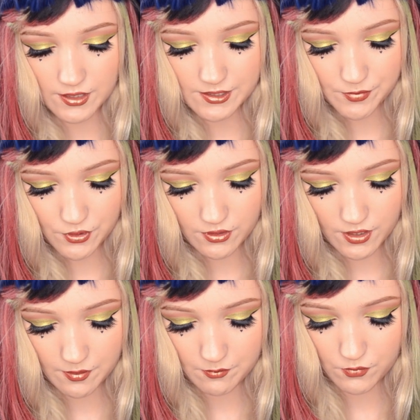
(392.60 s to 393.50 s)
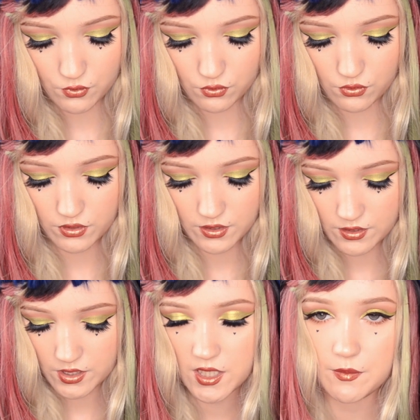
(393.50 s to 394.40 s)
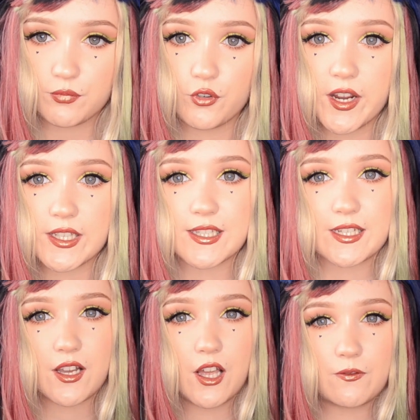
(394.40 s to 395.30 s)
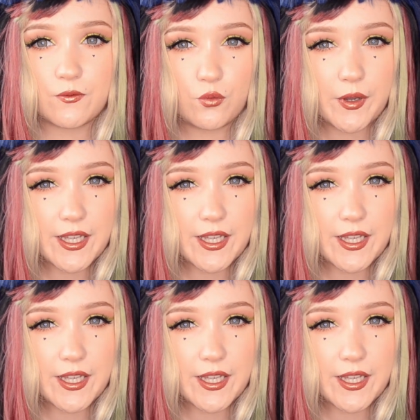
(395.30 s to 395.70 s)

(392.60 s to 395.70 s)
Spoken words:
Let's put on a more bright and colourful